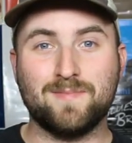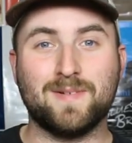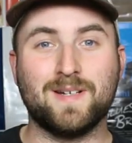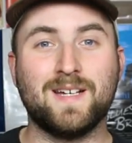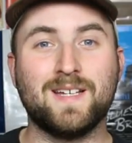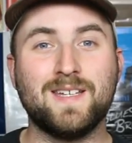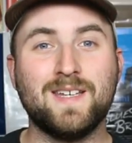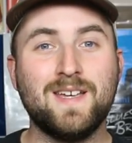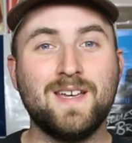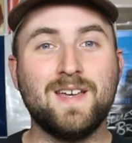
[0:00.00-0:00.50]

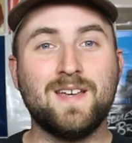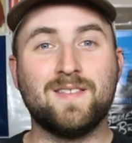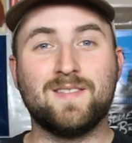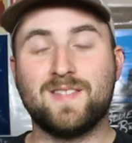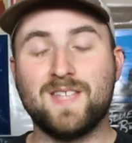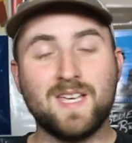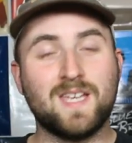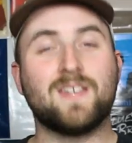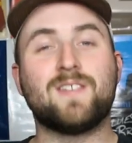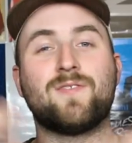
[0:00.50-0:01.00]
but
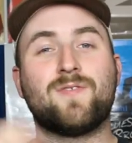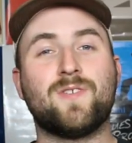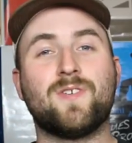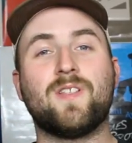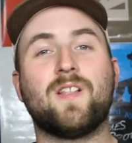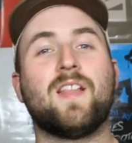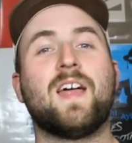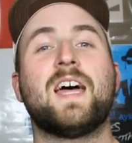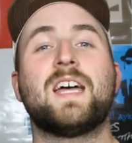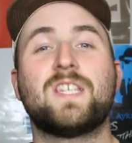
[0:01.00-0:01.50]
tickets for
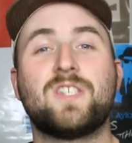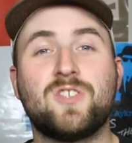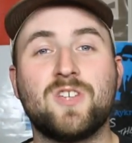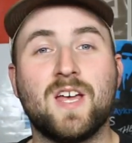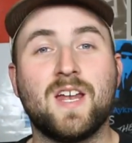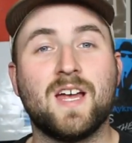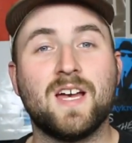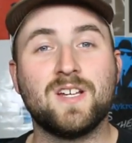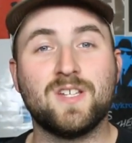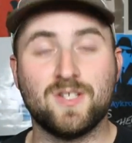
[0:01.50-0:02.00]
The Last
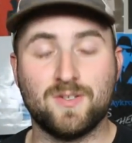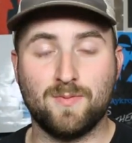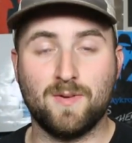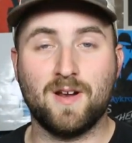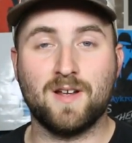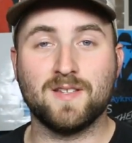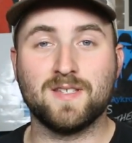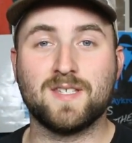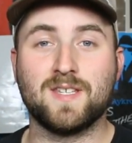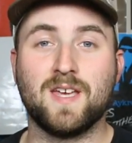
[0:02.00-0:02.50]
Jedi just
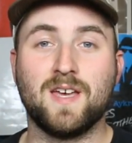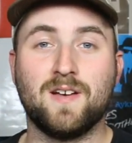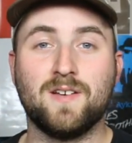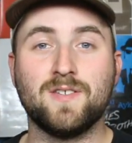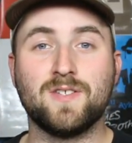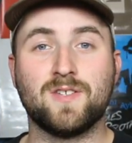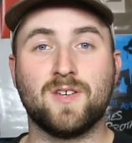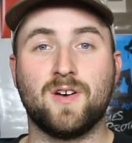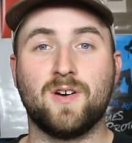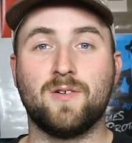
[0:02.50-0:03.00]
went on
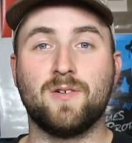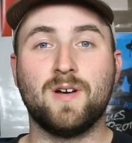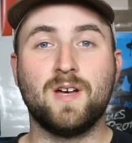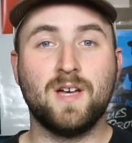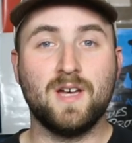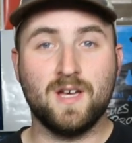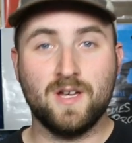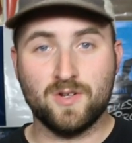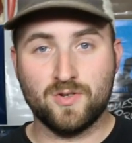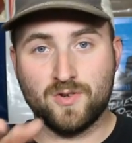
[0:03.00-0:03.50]
sale, so
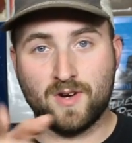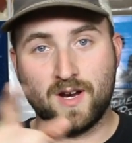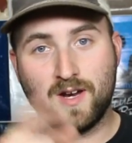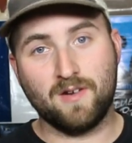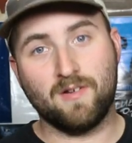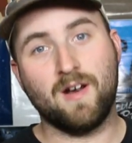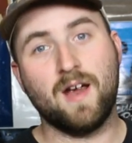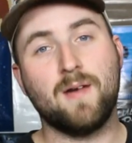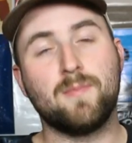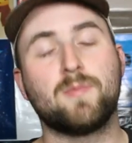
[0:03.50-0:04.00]
try
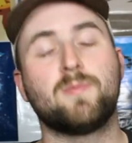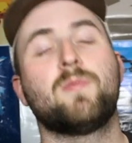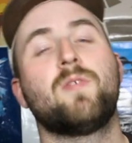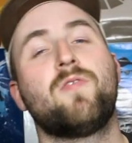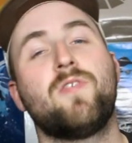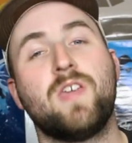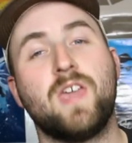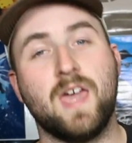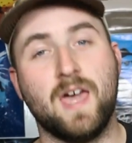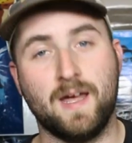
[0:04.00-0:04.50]
and grab them
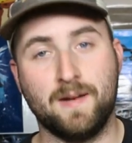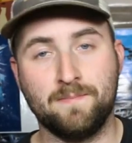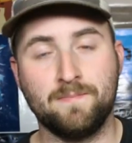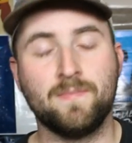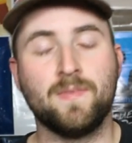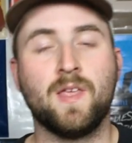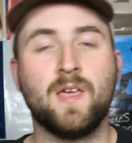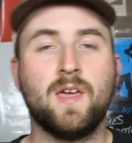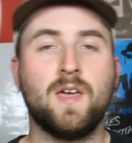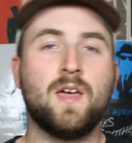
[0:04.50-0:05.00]
if you can.
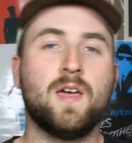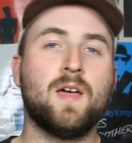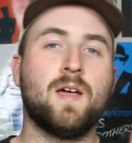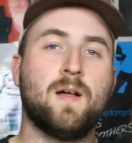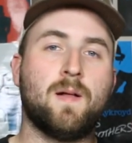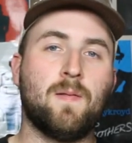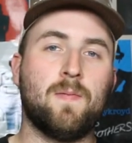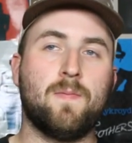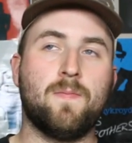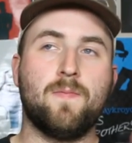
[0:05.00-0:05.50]

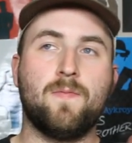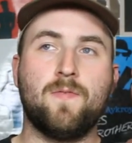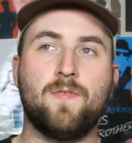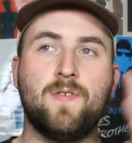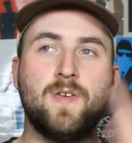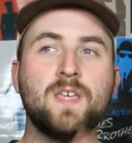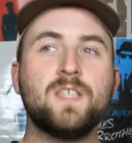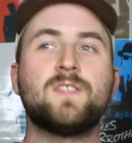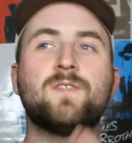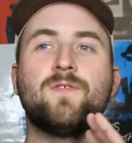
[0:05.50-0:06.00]

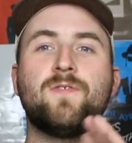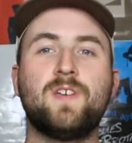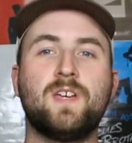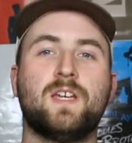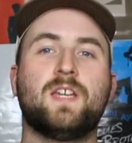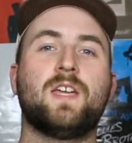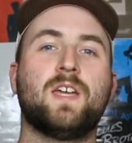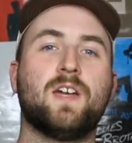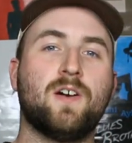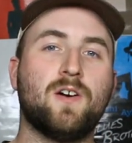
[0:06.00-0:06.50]
This
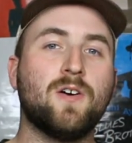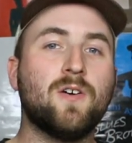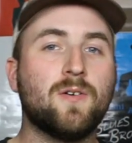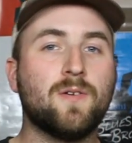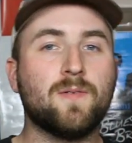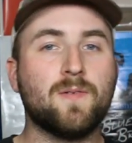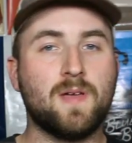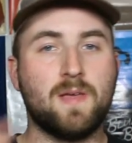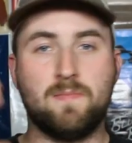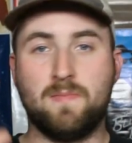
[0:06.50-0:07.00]

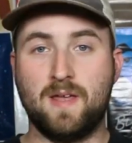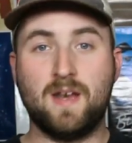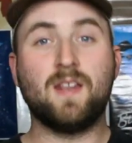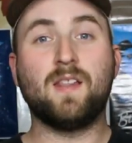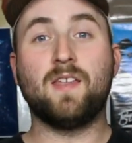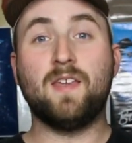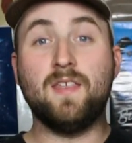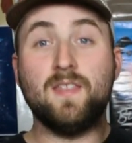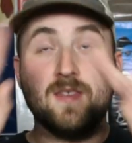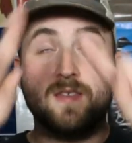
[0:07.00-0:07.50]
video,
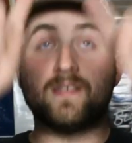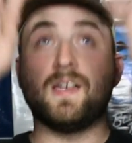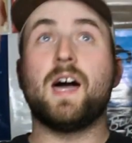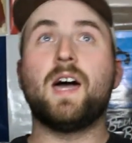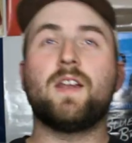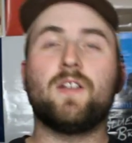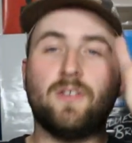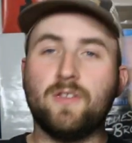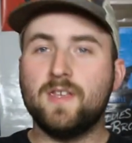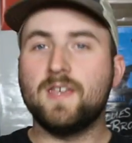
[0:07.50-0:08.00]
admittedly, the
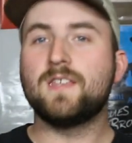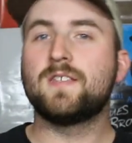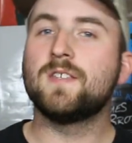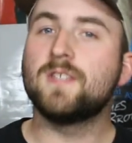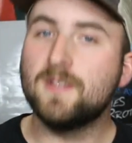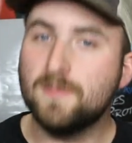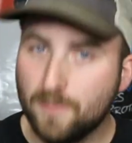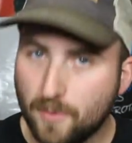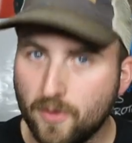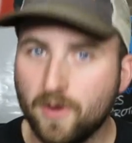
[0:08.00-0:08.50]
title is a
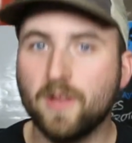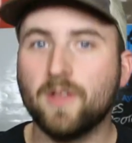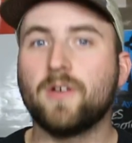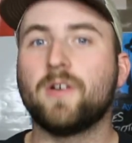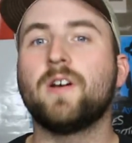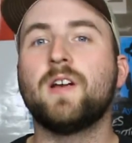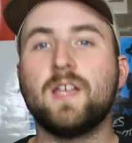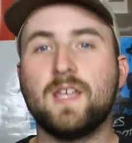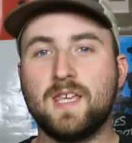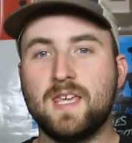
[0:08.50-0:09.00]

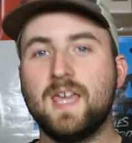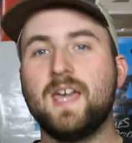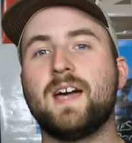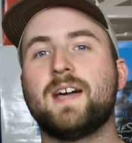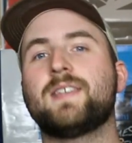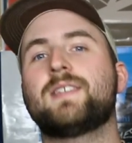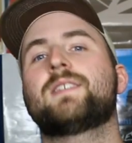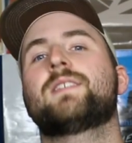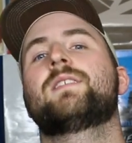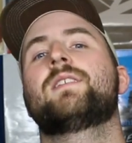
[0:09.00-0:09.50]
spoiler,
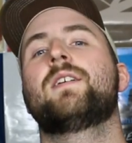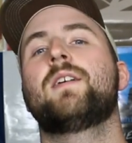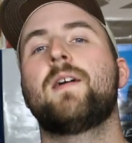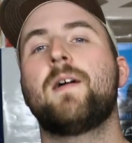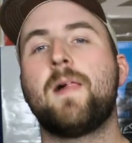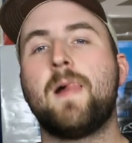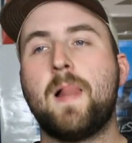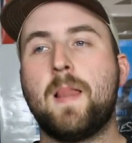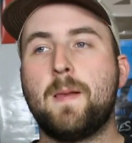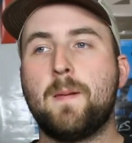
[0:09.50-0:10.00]
yes,
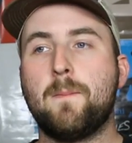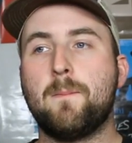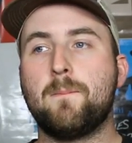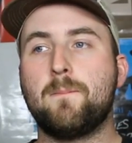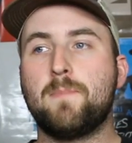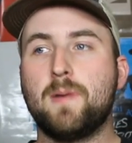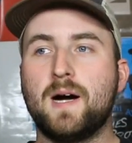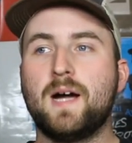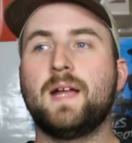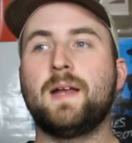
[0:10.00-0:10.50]

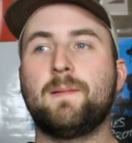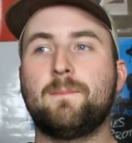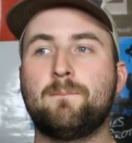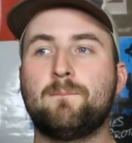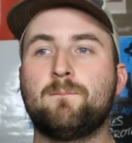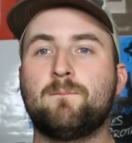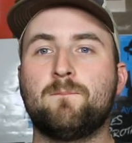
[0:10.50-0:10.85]
but